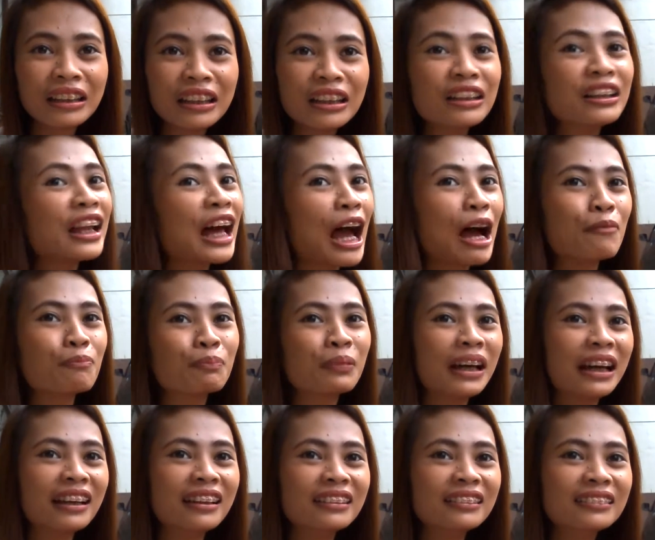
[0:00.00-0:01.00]
it'll
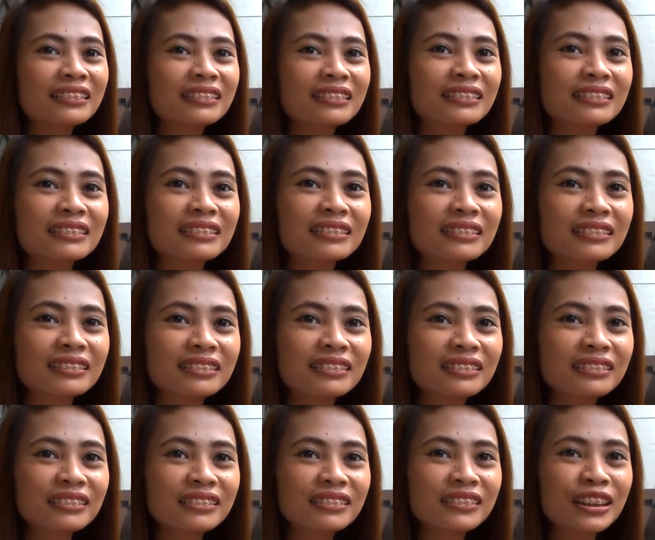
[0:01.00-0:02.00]
happen.
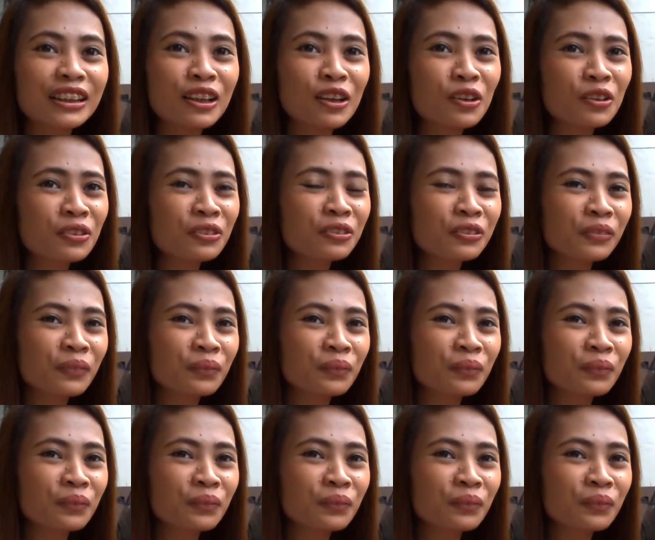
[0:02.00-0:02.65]
You know?